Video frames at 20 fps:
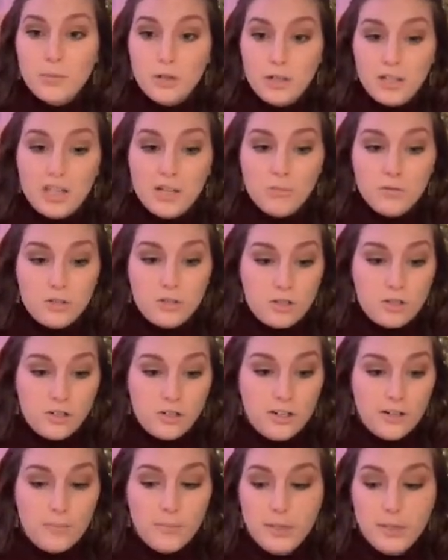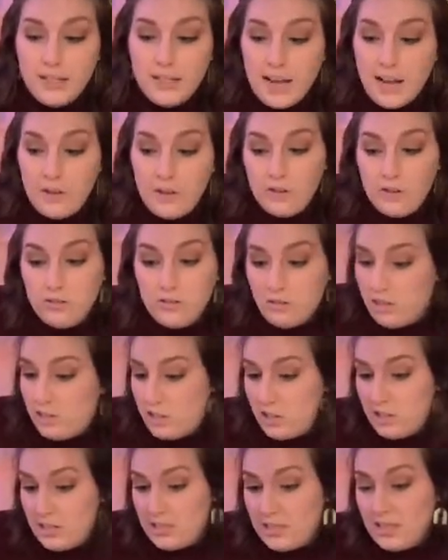putting them in sugar, but now they're
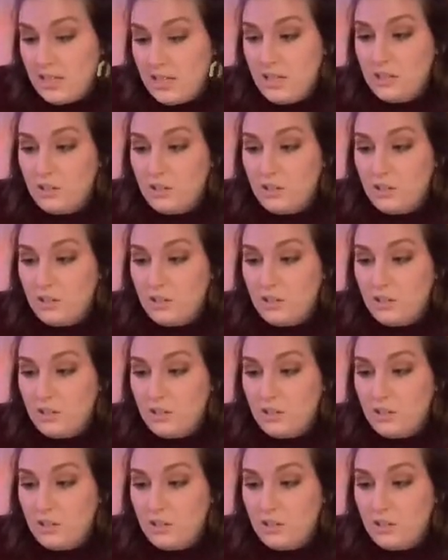delicious.